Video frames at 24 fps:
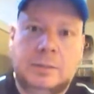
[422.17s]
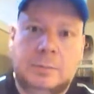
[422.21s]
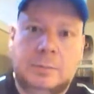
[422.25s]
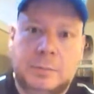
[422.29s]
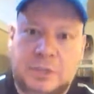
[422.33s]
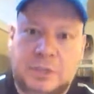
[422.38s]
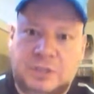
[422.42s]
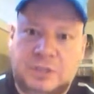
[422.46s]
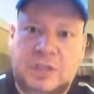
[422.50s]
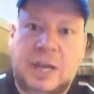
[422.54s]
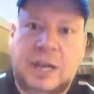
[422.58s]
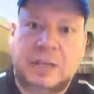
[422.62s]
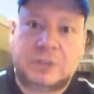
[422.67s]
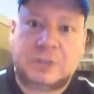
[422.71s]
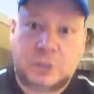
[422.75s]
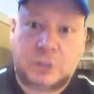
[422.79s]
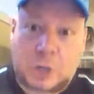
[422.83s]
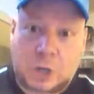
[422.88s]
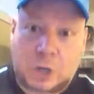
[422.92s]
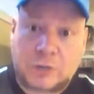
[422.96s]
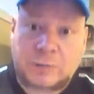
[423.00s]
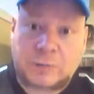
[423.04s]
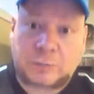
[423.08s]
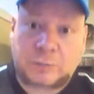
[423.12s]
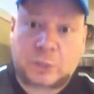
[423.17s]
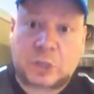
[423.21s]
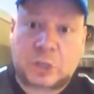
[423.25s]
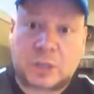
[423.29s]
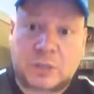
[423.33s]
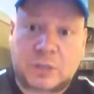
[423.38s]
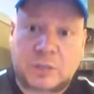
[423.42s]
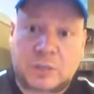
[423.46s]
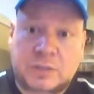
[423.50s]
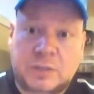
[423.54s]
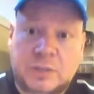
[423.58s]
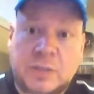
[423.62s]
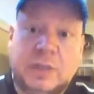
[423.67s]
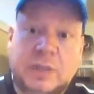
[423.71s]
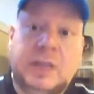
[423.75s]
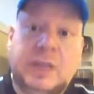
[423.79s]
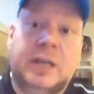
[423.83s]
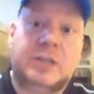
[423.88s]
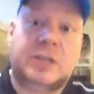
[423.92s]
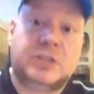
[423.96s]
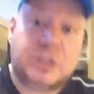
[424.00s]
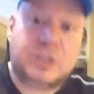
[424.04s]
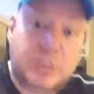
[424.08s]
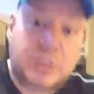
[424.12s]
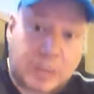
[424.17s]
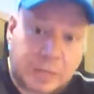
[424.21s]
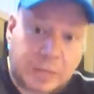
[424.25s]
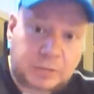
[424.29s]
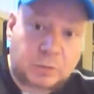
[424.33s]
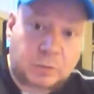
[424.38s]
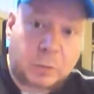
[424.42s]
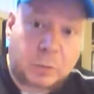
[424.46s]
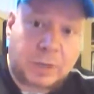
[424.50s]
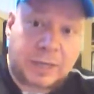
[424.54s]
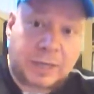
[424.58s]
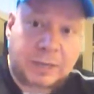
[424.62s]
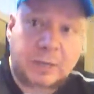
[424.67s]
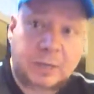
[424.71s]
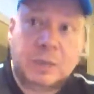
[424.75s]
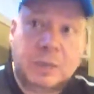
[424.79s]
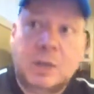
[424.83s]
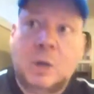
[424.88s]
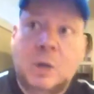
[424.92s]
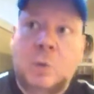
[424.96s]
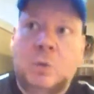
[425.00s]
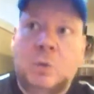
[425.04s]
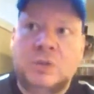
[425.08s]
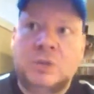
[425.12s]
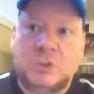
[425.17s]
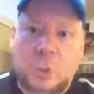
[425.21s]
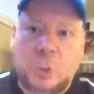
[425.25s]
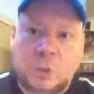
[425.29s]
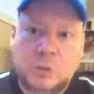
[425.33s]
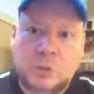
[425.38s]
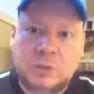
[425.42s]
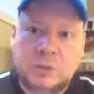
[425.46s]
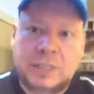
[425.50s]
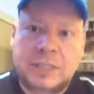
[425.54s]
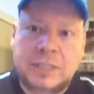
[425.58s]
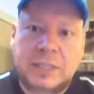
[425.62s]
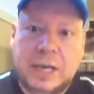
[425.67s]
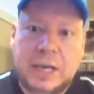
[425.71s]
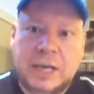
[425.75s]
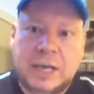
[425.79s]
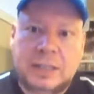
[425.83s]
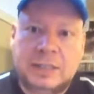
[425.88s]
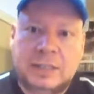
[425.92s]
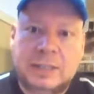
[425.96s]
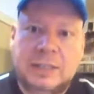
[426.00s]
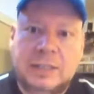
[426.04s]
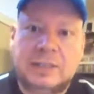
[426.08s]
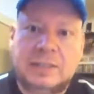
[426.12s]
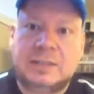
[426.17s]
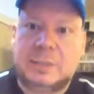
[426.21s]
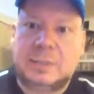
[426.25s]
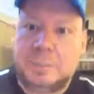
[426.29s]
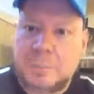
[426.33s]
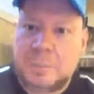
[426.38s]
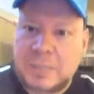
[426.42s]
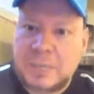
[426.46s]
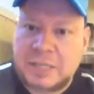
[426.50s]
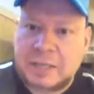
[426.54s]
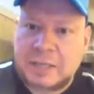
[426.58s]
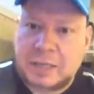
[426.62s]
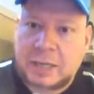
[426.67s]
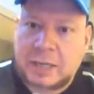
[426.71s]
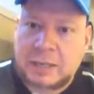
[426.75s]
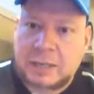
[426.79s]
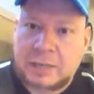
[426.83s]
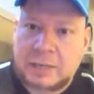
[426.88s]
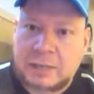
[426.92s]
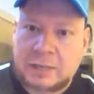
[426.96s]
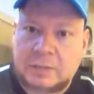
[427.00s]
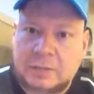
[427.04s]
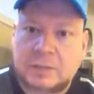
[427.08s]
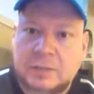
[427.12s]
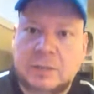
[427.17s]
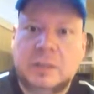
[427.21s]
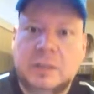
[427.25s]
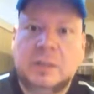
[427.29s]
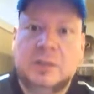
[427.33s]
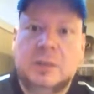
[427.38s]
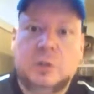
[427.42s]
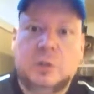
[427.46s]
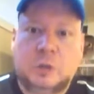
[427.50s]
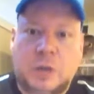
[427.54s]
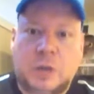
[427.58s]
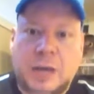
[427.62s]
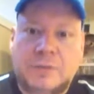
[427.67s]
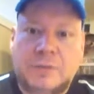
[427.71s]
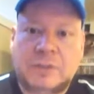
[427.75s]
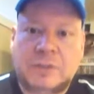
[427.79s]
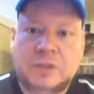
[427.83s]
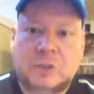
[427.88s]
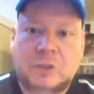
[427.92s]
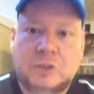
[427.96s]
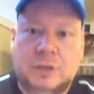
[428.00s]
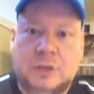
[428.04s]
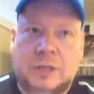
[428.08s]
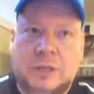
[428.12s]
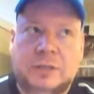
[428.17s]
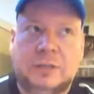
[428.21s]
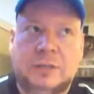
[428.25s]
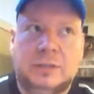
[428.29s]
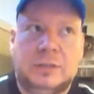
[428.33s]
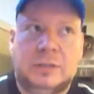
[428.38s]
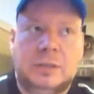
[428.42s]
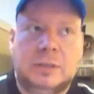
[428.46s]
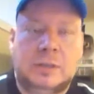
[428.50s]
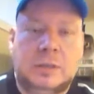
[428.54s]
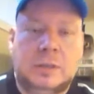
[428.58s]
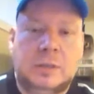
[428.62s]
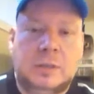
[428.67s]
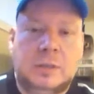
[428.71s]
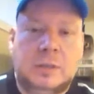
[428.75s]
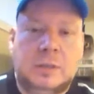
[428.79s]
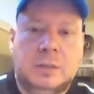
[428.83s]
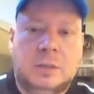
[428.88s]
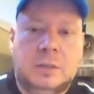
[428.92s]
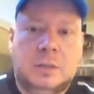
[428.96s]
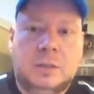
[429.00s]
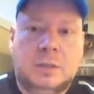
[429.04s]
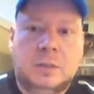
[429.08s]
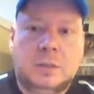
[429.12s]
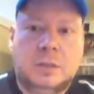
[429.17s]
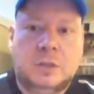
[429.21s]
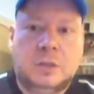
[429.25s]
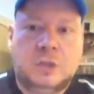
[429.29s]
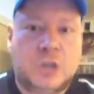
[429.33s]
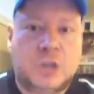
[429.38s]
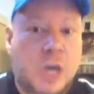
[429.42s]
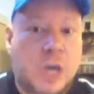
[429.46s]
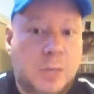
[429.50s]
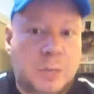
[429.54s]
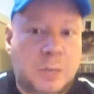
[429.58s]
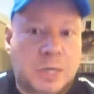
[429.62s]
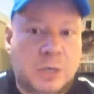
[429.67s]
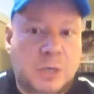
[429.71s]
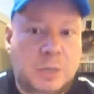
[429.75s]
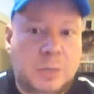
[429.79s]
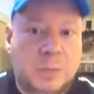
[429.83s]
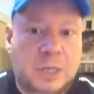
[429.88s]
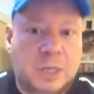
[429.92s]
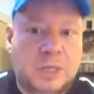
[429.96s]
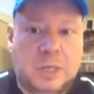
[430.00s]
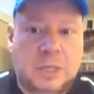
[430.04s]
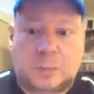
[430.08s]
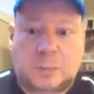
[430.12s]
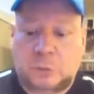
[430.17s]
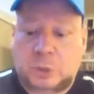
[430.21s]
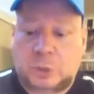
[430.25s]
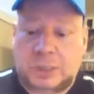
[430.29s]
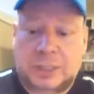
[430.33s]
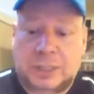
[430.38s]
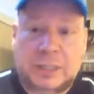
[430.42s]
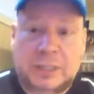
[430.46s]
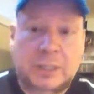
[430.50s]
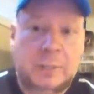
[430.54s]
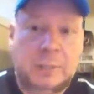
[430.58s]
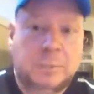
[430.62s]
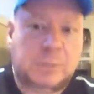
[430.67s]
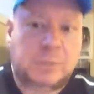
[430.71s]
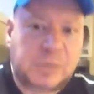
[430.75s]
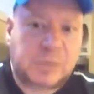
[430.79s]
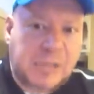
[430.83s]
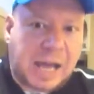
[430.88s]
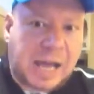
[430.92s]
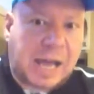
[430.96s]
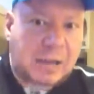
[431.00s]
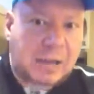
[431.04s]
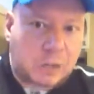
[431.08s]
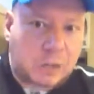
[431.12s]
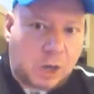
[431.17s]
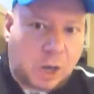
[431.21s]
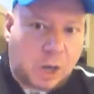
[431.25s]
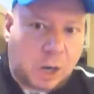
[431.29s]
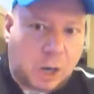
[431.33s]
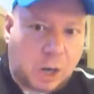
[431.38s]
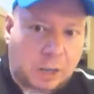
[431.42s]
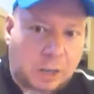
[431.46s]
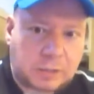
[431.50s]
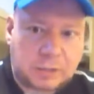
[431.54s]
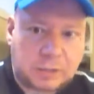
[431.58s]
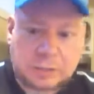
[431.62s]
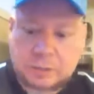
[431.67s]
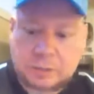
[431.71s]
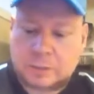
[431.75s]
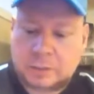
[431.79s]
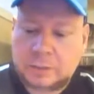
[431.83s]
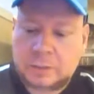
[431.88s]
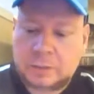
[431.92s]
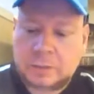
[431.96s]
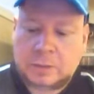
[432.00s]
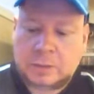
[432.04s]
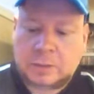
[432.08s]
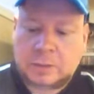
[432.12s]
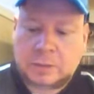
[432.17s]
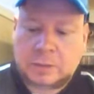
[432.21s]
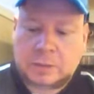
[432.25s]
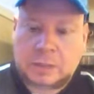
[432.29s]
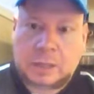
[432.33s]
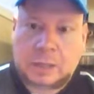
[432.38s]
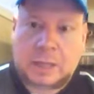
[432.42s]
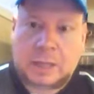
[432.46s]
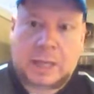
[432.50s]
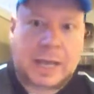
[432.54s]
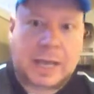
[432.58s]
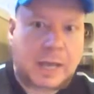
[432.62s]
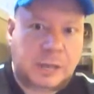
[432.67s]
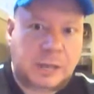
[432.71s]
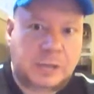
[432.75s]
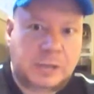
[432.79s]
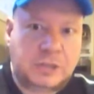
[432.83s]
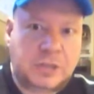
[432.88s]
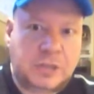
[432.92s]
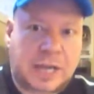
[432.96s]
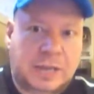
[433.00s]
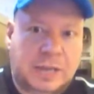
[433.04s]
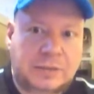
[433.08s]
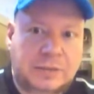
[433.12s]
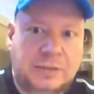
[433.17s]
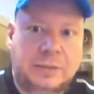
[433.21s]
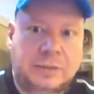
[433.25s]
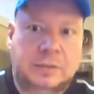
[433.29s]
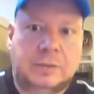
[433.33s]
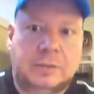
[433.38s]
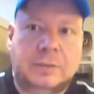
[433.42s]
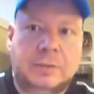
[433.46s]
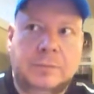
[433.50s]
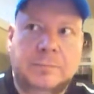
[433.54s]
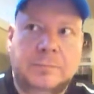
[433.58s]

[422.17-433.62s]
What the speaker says: besides Garth Brooks and Shania Twain, was early 90s, mid 90s. Travis Tritt, John Michael Montgomery, Black Hawk, Alan Jackson.